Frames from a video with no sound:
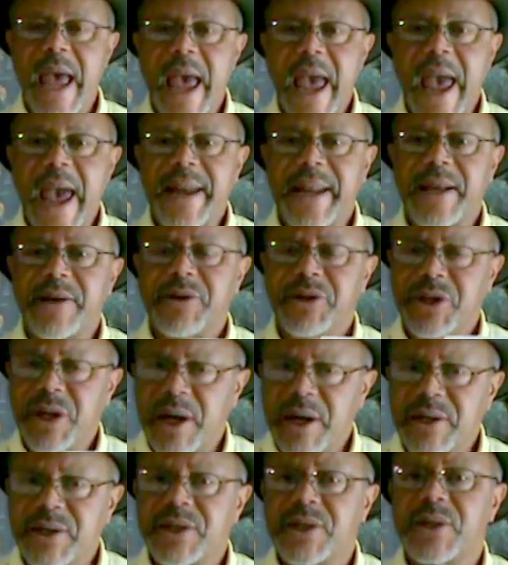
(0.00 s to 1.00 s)
and it
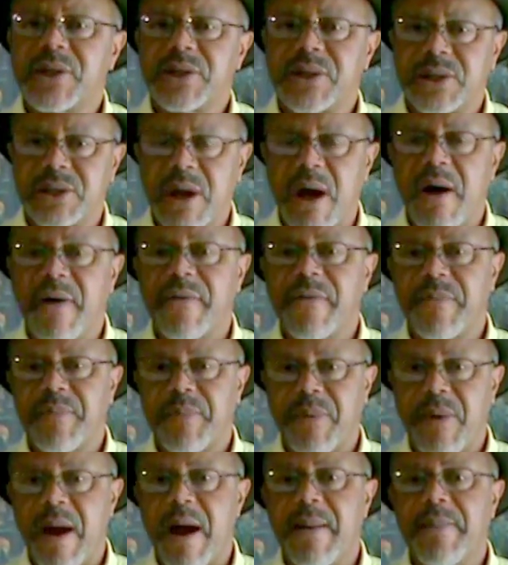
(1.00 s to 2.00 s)
does solve
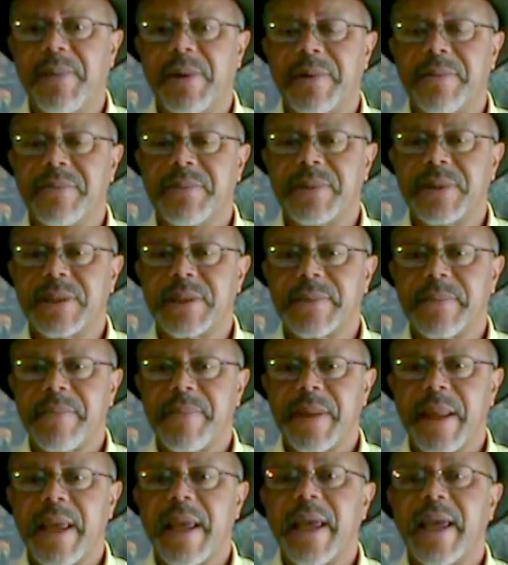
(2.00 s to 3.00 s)
problems.
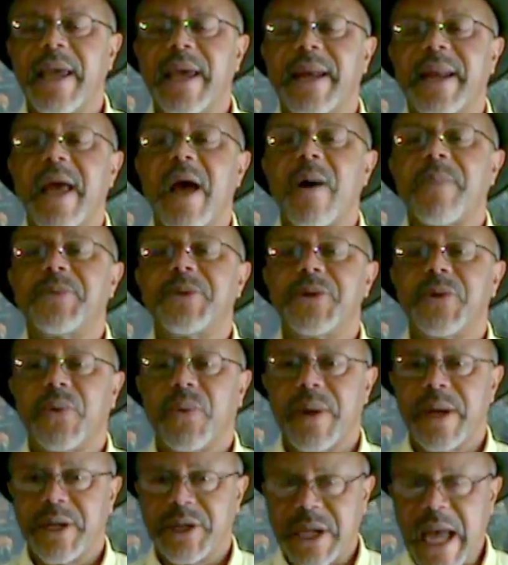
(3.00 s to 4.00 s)
It helps you
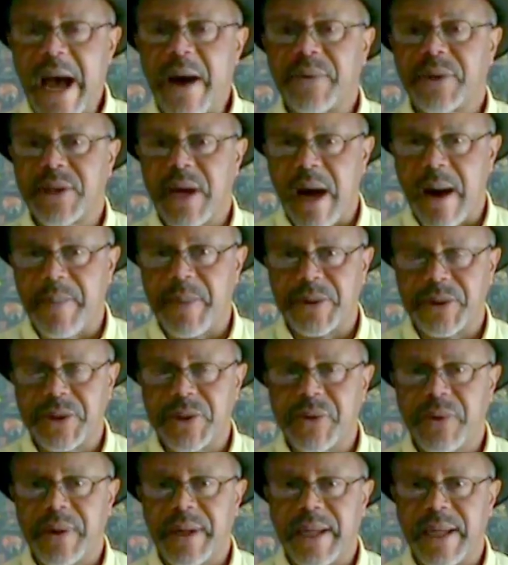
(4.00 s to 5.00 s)
reach out to
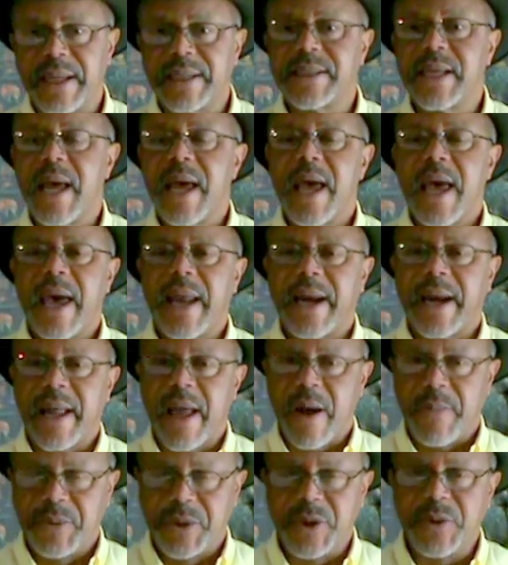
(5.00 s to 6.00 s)
opportunities, and it
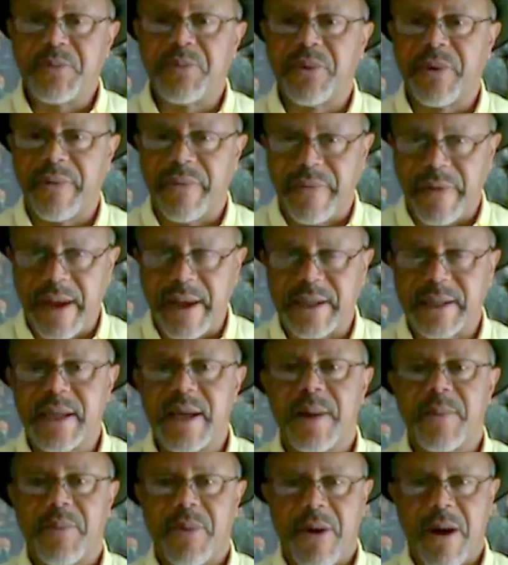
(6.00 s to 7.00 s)
helps you prevent
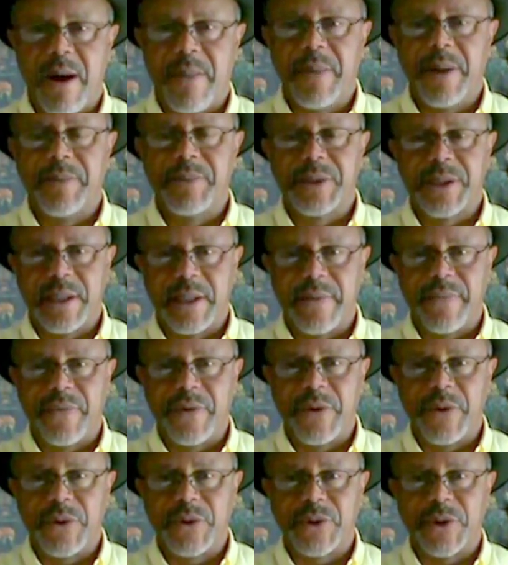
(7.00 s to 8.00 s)
problems in the
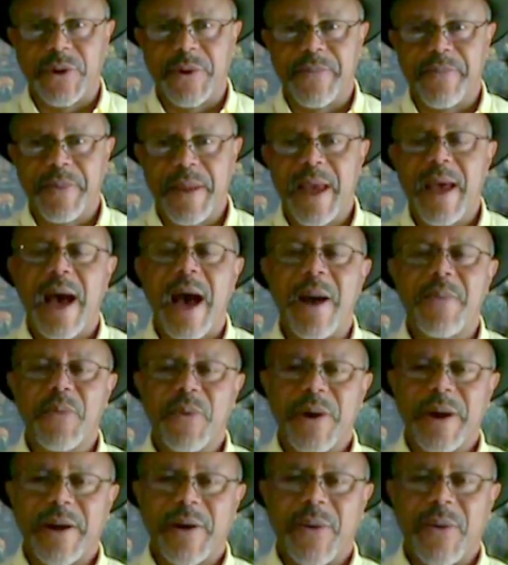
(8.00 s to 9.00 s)
future. I'm
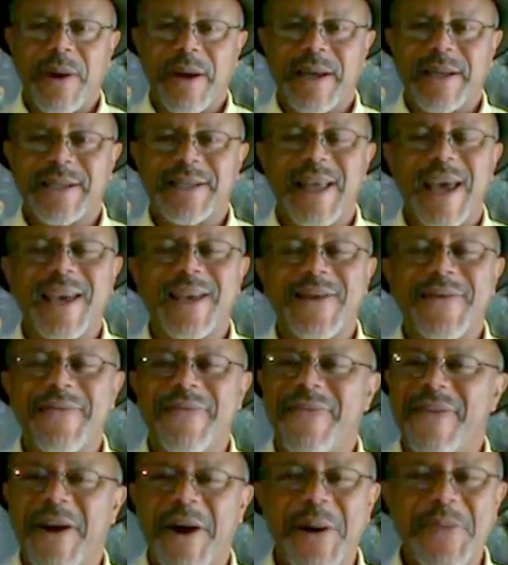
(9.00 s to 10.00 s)
Rick Griggs. Thank you
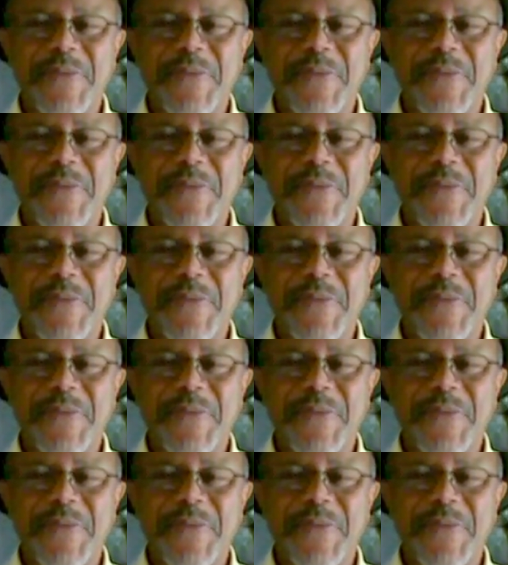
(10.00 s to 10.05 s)
very